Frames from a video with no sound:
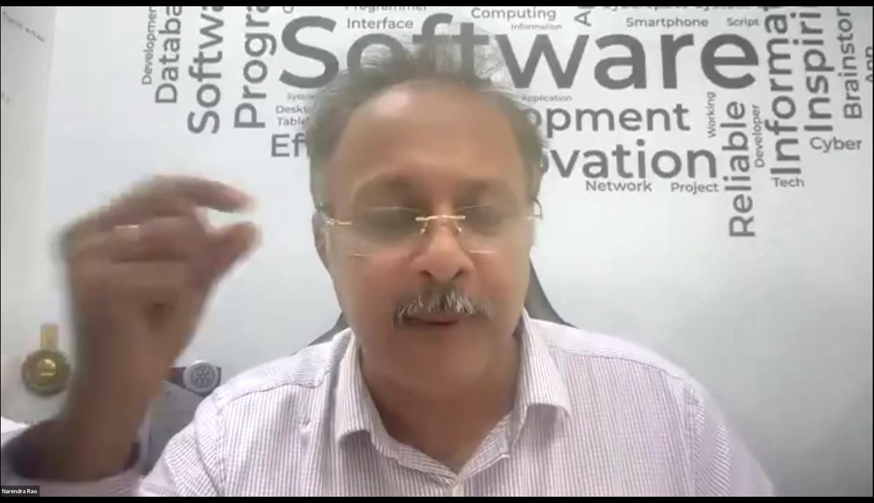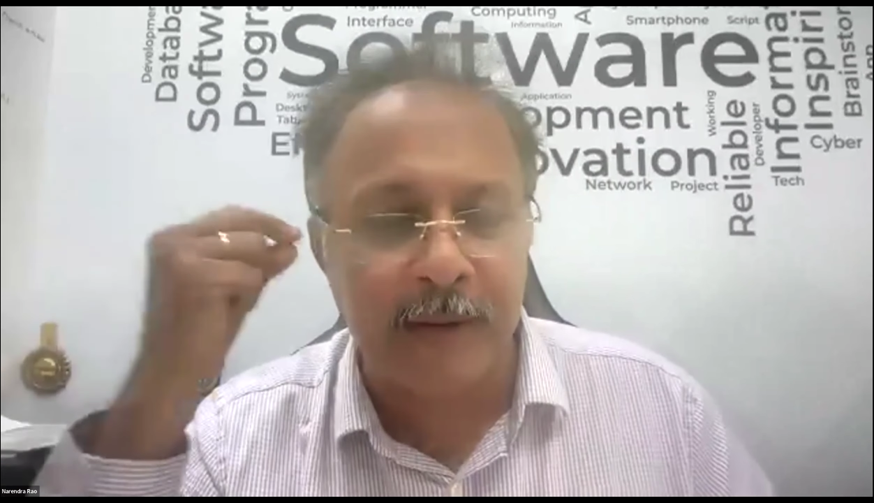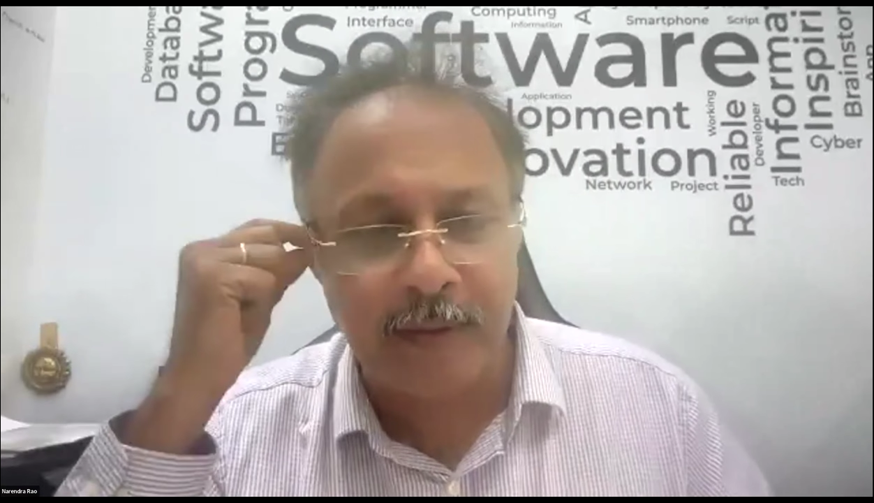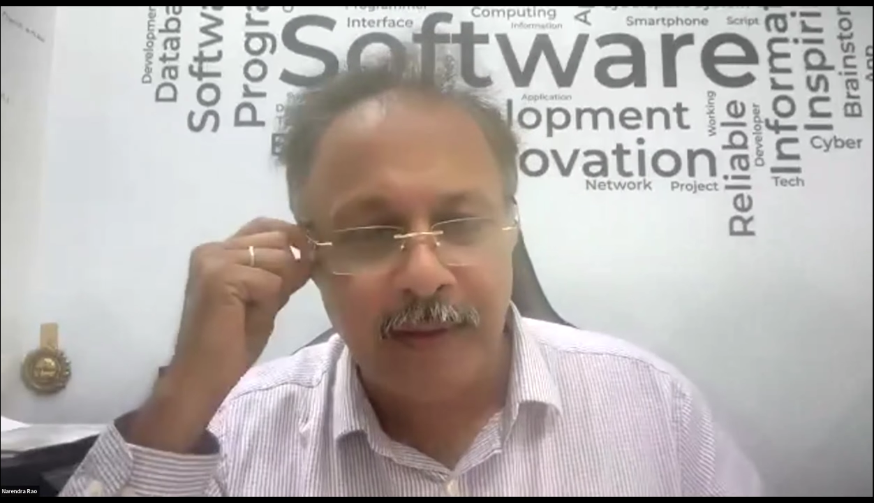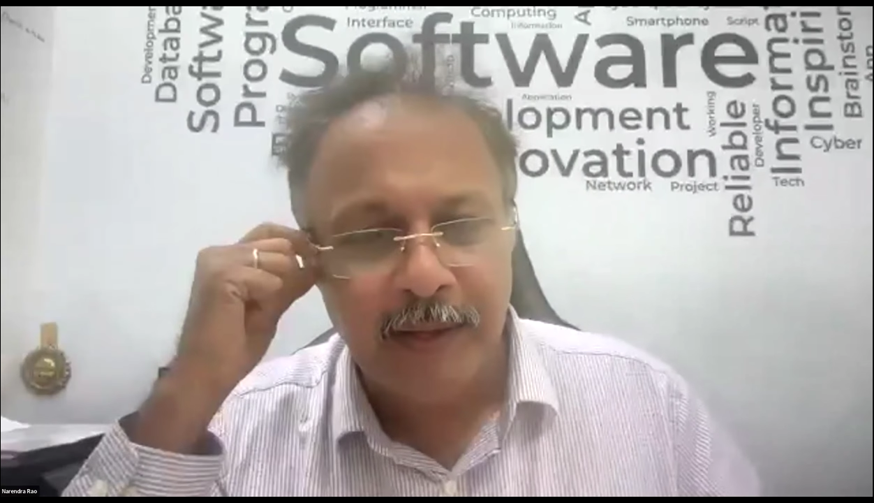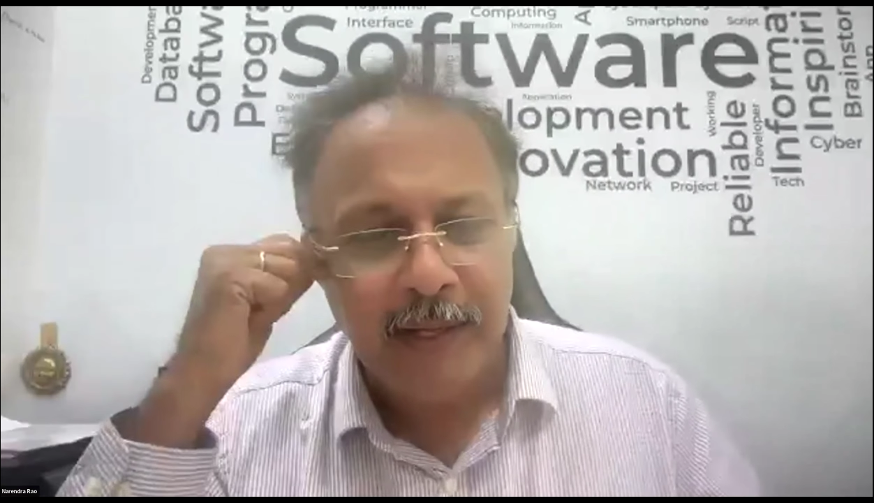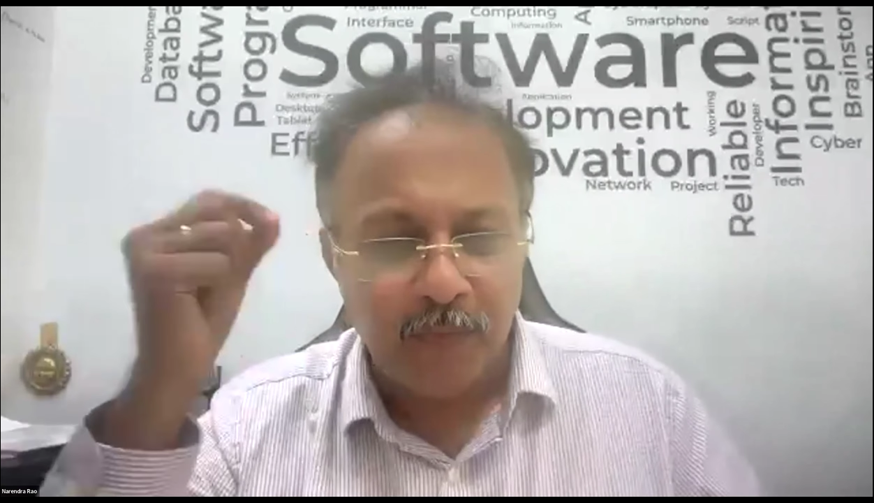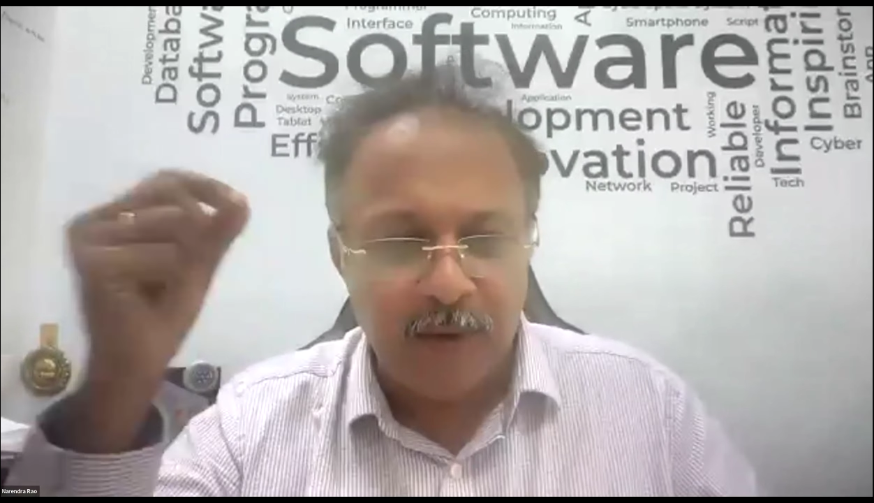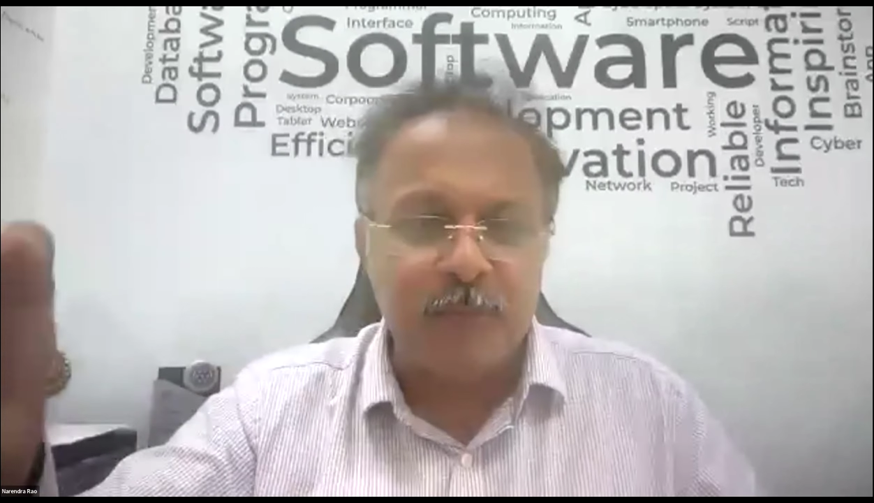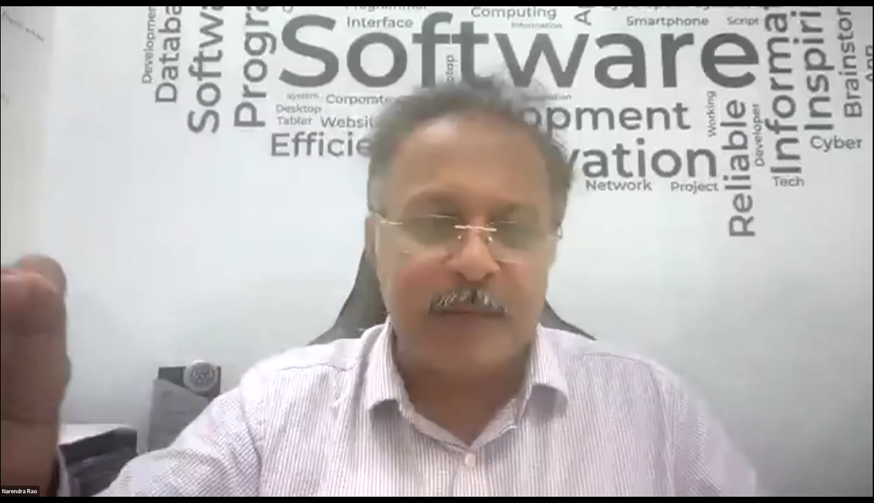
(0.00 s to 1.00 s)
Imagine
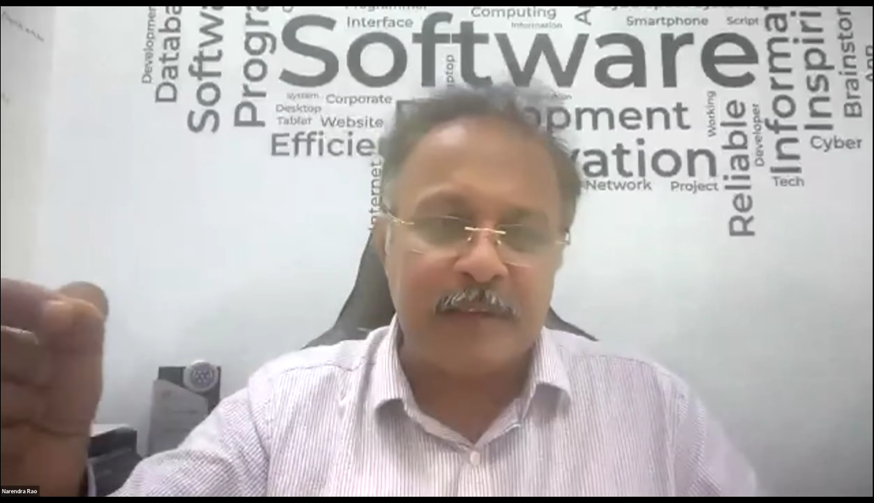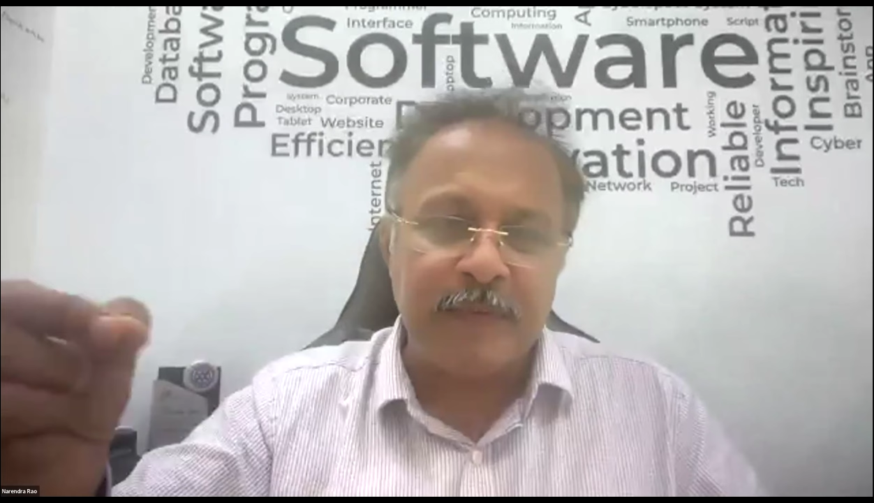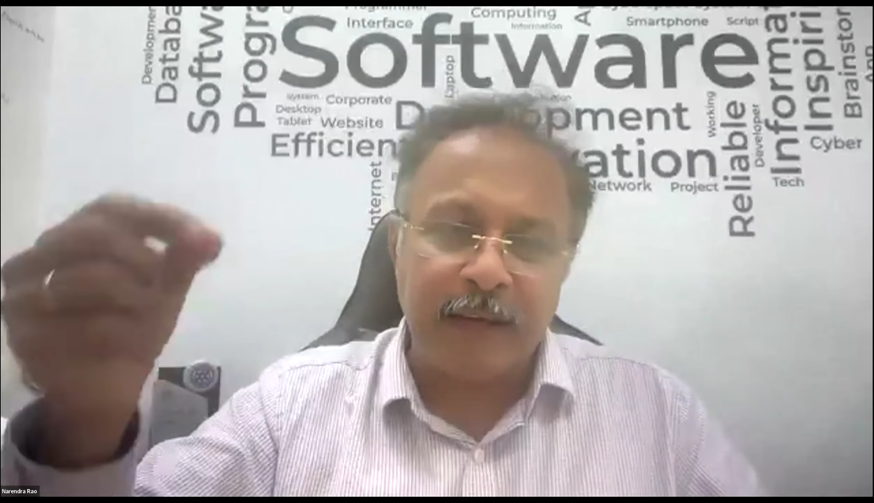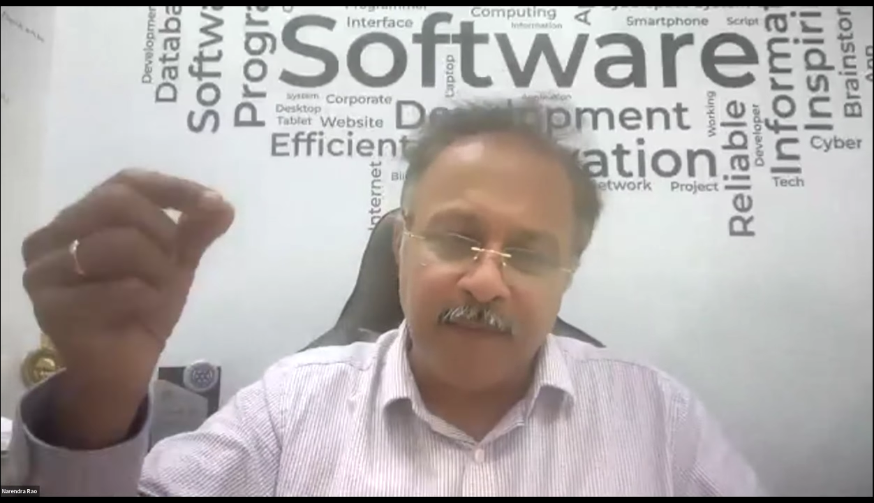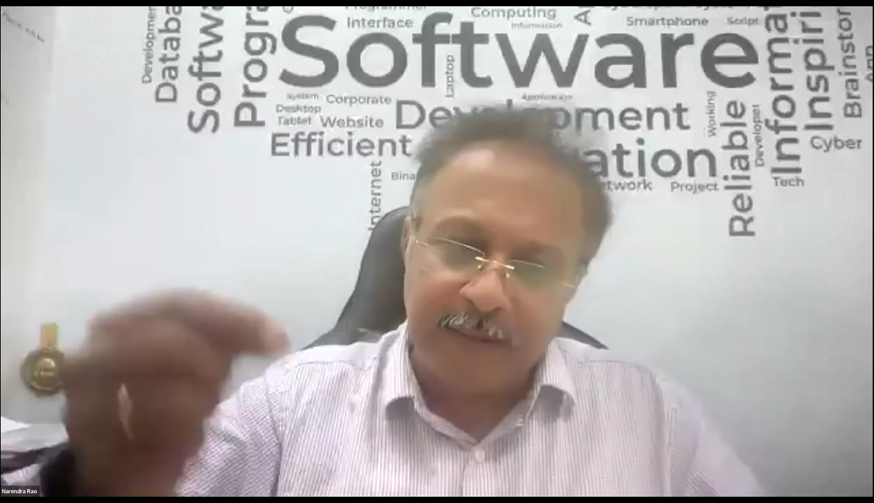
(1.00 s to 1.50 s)
one specific